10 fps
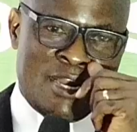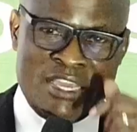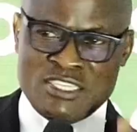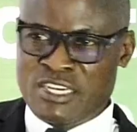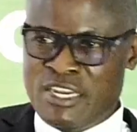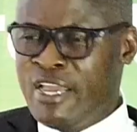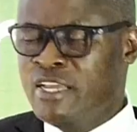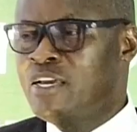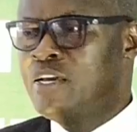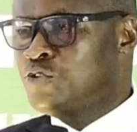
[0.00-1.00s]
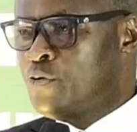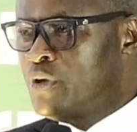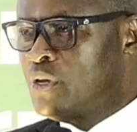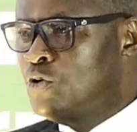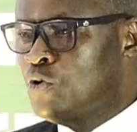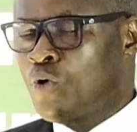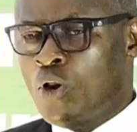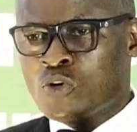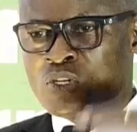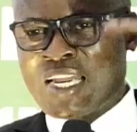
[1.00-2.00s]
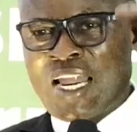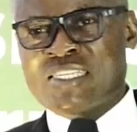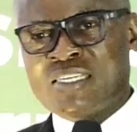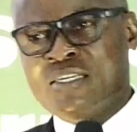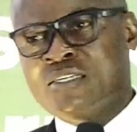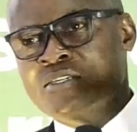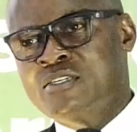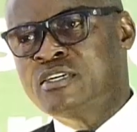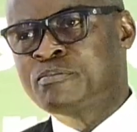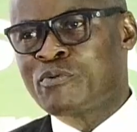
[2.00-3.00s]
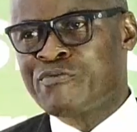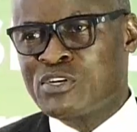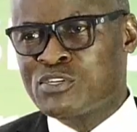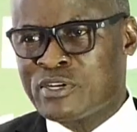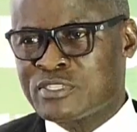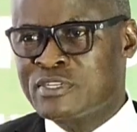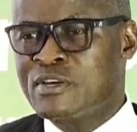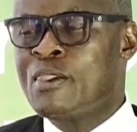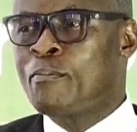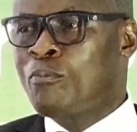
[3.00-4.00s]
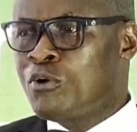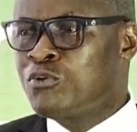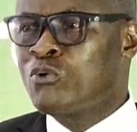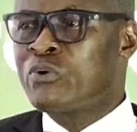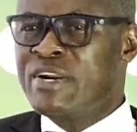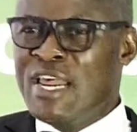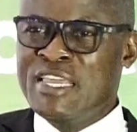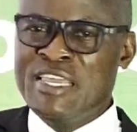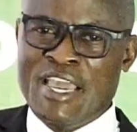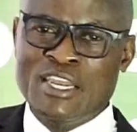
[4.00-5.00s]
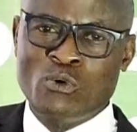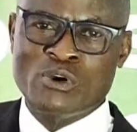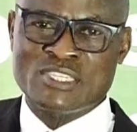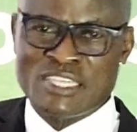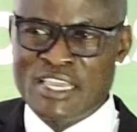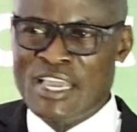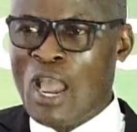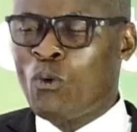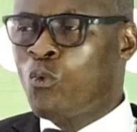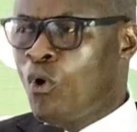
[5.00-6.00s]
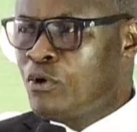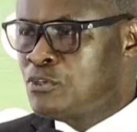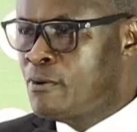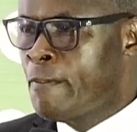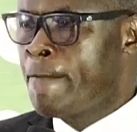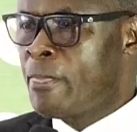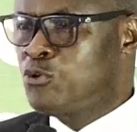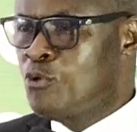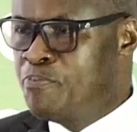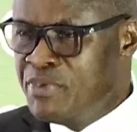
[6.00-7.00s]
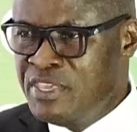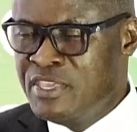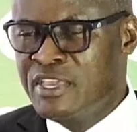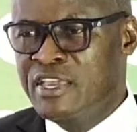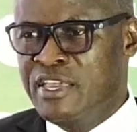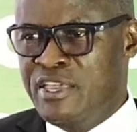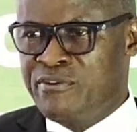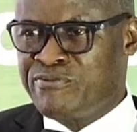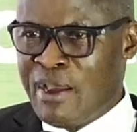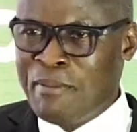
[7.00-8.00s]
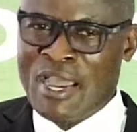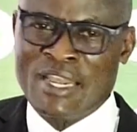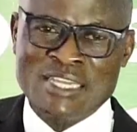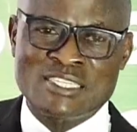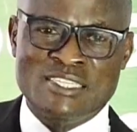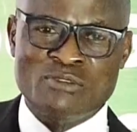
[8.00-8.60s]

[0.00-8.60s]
engineer, to be, all those classy professionals. But you rarely hear anyone say, I want to be a farmer. That's